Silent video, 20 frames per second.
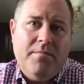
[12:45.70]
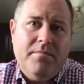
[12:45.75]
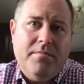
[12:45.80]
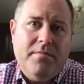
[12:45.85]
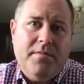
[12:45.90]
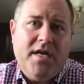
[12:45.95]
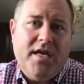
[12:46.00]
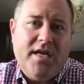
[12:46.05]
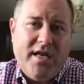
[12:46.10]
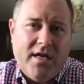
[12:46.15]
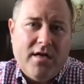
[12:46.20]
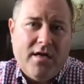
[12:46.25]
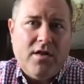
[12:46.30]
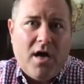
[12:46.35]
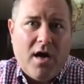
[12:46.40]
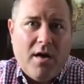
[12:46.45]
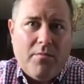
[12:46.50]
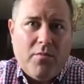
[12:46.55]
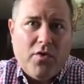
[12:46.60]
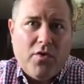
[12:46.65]
needing a
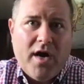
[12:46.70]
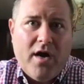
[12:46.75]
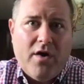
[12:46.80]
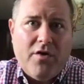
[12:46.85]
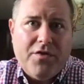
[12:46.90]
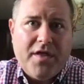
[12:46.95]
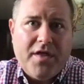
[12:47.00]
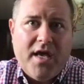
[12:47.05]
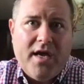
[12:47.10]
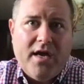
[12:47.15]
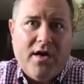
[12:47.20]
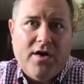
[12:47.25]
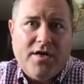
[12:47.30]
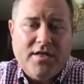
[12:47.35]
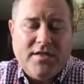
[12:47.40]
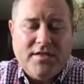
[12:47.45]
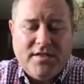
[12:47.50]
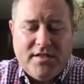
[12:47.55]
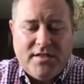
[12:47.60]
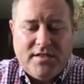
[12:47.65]
lot more healthcare and
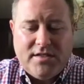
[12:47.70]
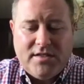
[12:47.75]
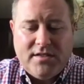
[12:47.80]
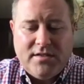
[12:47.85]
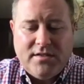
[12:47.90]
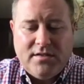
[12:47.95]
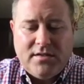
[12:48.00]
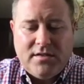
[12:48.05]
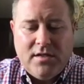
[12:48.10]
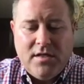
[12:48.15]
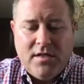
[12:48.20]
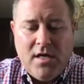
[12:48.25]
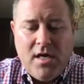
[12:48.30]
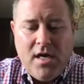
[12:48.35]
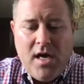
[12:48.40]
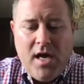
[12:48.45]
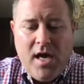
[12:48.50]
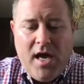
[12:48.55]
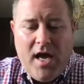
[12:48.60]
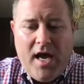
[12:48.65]
assistance.
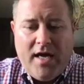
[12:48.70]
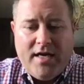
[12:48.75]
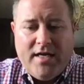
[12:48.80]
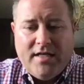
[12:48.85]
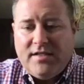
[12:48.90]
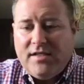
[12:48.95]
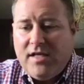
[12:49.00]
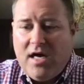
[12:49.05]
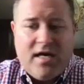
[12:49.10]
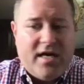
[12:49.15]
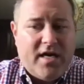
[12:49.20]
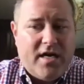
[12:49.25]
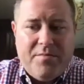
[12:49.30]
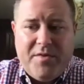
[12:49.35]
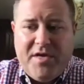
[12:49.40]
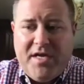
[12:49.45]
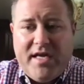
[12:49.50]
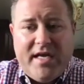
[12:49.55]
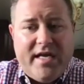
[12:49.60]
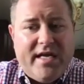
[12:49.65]
And it's not going to
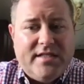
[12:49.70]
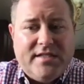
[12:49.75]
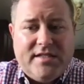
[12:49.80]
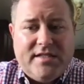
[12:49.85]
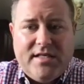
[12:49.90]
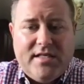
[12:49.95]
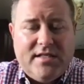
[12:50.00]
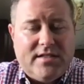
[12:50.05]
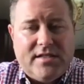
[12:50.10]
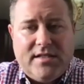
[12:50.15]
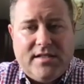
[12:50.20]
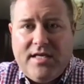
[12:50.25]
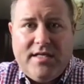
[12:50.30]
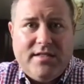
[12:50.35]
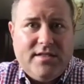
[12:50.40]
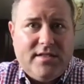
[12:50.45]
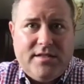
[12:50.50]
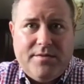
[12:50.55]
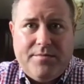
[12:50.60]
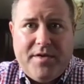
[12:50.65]
be easy. It
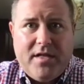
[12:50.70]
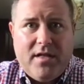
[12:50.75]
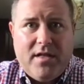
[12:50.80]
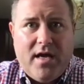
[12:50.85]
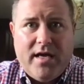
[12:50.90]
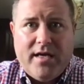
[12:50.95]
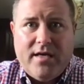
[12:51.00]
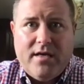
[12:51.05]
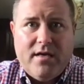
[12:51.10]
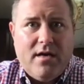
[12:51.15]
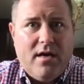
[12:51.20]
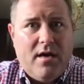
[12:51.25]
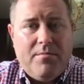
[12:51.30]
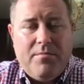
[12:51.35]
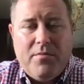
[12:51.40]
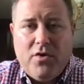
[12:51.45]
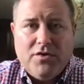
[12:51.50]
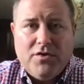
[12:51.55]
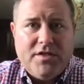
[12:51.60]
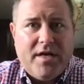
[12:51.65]
needs to be like a
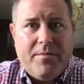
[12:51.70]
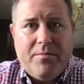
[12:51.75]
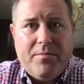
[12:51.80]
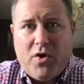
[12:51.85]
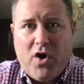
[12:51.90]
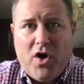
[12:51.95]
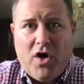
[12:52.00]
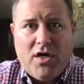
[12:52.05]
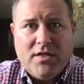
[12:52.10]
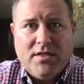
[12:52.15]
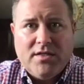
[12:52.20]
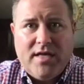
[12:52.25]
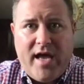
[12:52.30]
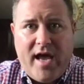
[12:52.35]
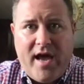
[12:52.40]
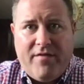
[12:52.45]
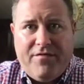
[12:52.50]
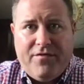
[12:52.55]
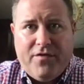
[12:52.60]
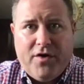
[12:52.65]
multi-pronged
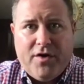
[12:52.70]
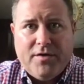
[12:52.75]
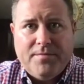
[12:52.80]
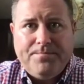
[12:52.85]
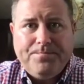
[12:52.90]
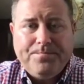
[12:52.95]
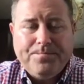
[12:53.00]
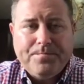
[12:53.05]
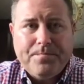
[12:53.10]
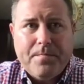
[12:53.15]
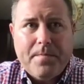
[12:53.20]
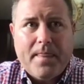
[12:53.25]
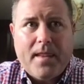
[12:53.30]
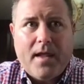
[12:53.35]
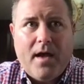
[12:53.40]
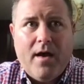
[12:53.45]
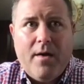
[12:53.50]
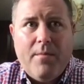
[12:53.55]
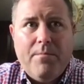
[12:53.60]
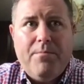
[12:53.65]
effort,
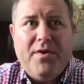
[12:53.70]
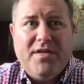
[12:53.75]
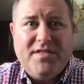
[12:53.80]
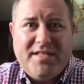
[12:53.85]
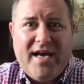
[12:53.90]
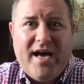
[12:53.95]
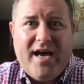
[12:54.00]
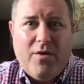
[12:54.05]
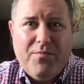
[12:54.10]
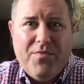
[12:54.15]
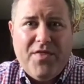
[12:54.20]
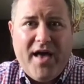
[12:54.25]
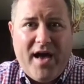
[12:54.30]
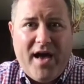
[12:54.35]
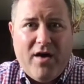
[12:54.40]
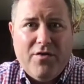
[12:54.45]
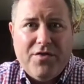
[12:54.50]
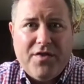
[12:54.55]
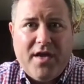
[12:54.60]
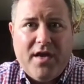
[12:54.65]
but to help the
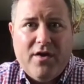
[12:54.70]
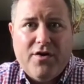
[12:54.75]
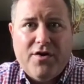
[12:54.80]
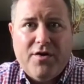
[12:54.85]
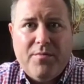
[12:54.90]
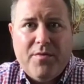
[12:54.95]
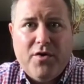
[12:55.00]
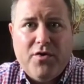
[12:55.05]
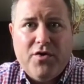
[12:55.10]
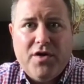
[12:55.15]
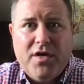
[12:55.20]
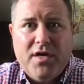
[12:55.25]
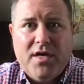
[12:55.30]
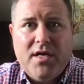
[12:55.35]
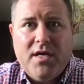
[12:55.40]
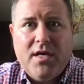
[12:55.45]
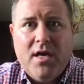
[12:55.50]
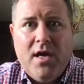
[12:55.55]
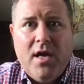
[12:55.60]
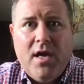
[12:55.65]
healthcare
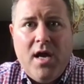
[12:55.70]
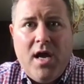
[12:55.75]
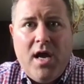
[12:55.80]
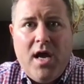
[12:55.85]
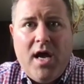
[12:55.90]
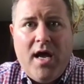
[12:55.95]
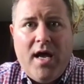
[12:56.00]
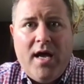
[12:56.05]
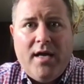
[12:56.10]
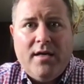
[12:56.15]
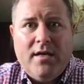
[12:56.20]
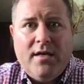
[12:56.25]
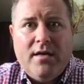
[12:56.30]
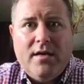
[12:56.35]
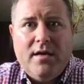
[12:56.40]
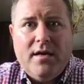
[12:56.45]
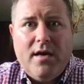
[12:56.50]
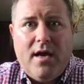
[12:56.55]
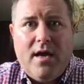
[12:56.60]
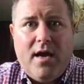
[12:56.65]
community and
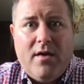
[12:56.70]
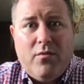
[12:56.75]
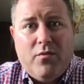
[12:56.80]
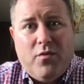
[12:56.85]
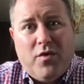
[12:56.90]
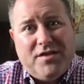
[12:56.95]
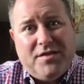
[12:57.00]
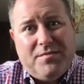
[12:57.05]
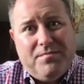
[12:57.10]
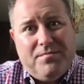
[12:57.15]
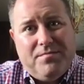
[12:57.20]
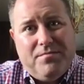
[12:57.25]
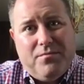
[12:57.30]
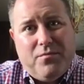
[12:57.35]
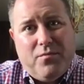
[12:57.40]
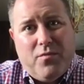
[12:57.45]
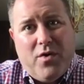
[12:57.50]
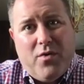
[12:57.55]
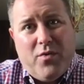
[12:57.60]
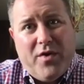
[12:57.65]
what
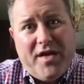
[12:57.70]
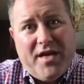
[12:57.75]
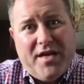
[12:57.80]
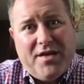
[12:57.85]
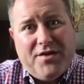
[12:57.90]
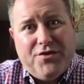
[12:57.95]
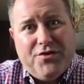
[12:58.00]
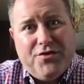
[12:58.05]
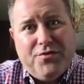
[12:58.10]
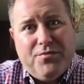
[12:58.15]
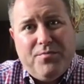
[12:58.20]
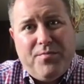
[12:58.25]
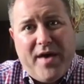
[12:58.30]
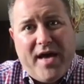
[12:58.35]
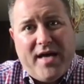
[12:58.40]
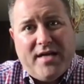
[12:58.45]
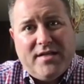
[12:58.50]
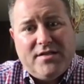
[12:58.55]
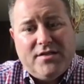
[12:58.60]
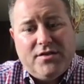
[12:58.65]
we can do
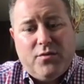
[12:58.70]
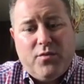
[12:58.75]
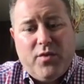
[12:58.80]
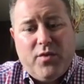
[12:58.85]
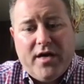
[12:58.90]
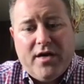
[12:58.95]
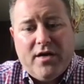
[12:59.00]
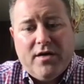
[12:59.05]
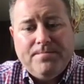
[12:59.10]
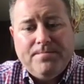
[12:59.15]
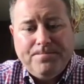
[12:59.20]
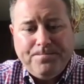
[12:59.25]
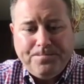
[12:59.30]
best to where